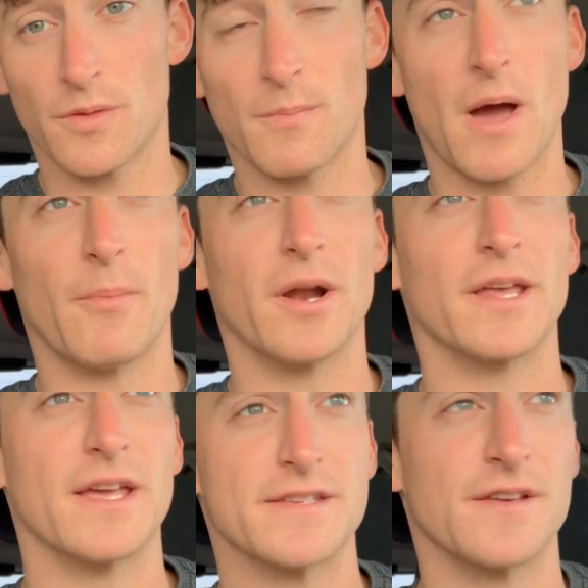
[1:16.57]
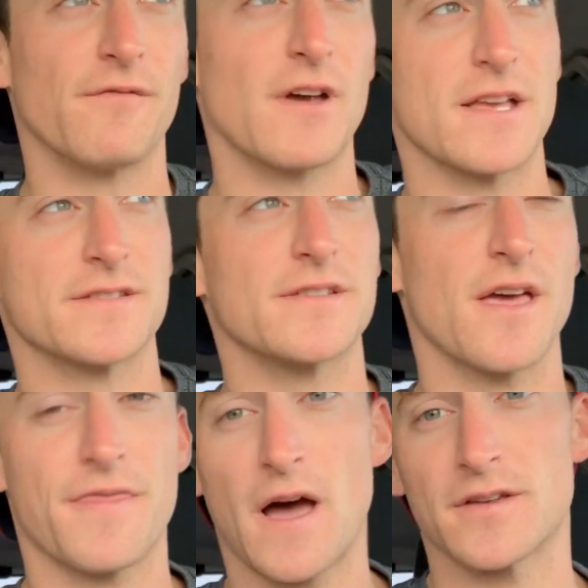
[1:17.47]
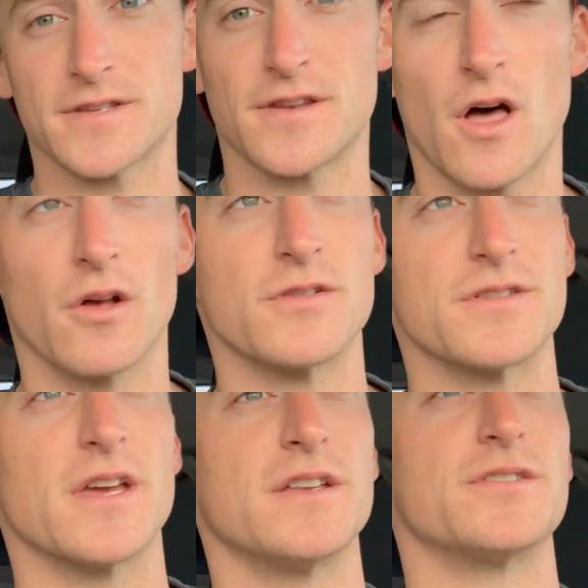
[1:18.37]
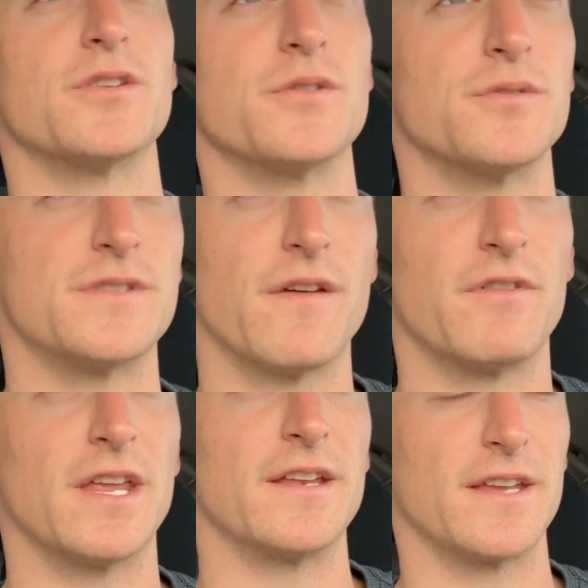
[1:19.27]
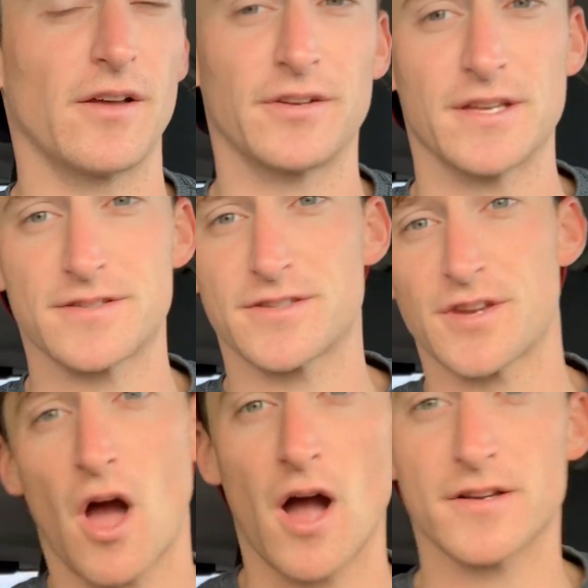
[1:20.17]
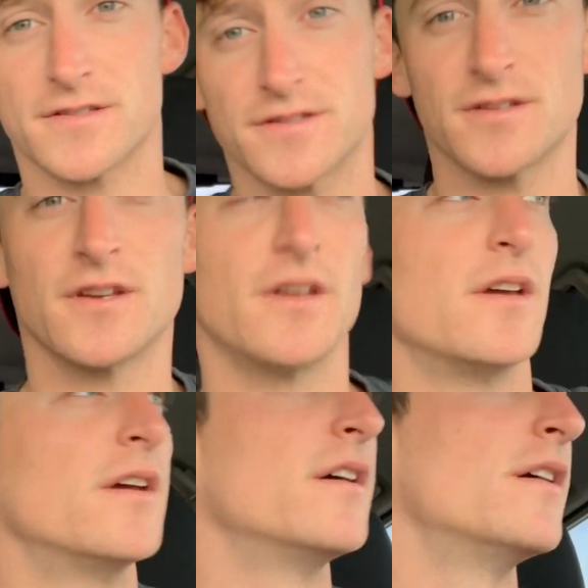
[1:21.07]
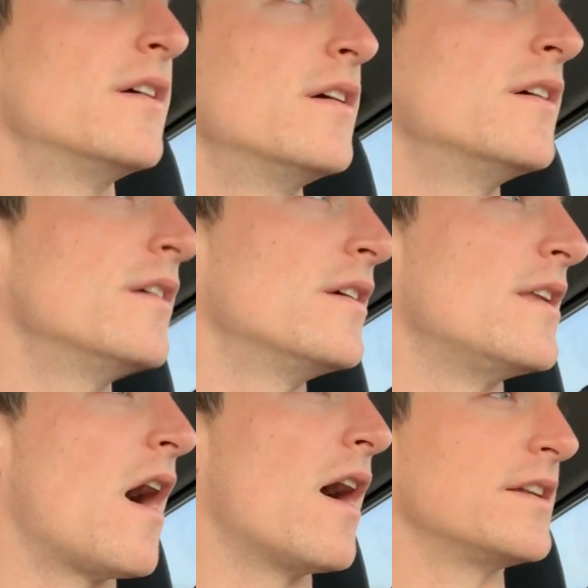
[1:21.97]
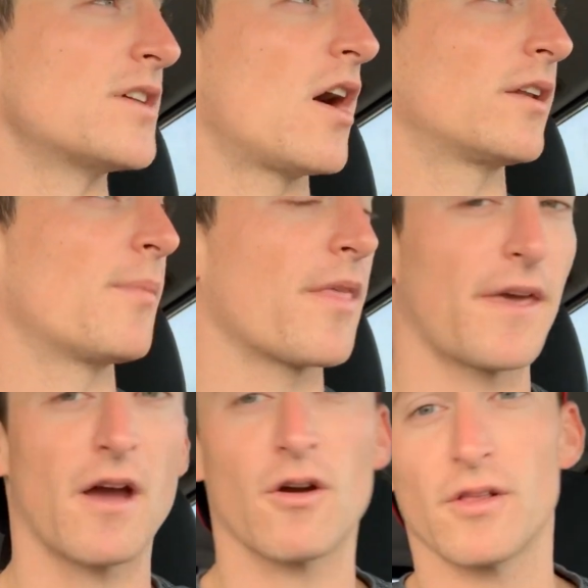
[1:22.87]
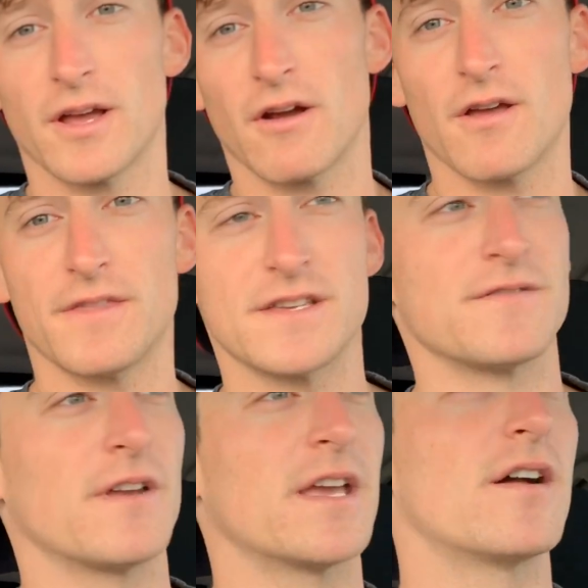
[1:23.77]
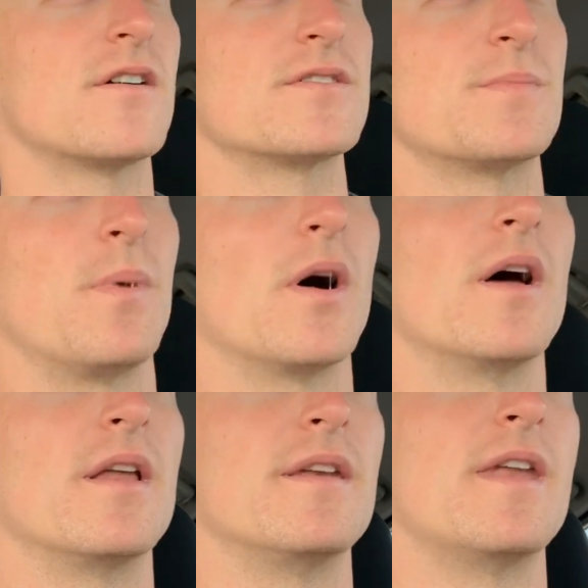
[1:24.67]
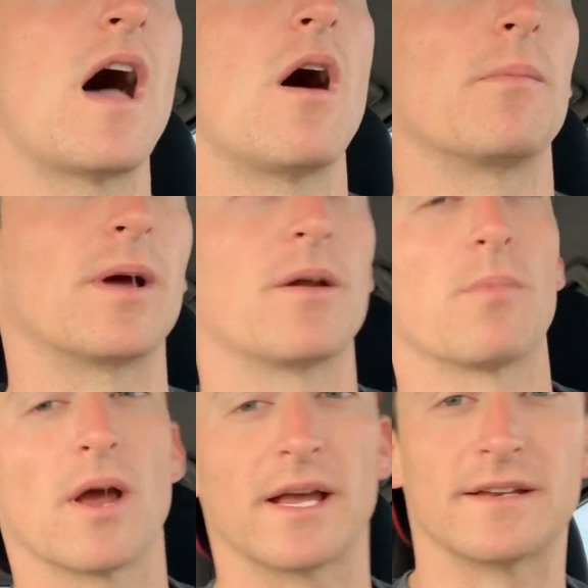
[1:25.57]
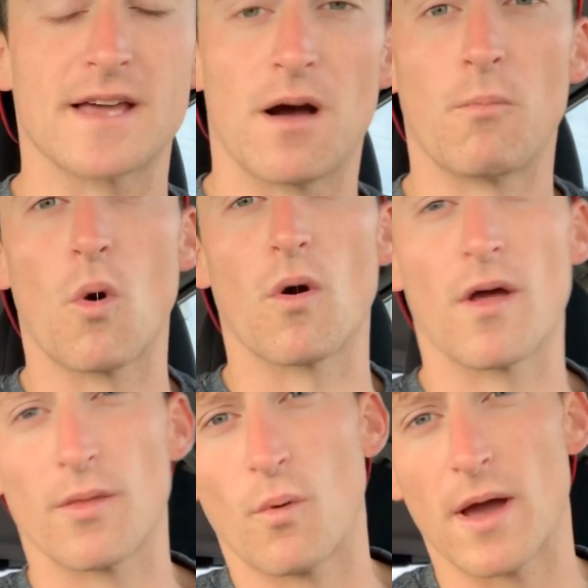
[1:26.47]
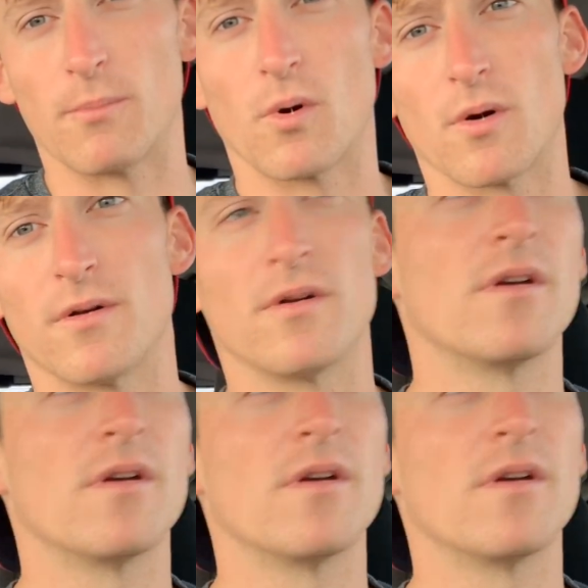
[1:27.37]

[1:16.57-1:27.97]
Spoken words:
with my money is invest $1,000 into dividend yielding stocks. Now, I talked about that earlier in these videos, but now I'm gonna break it down more on the whiteboard.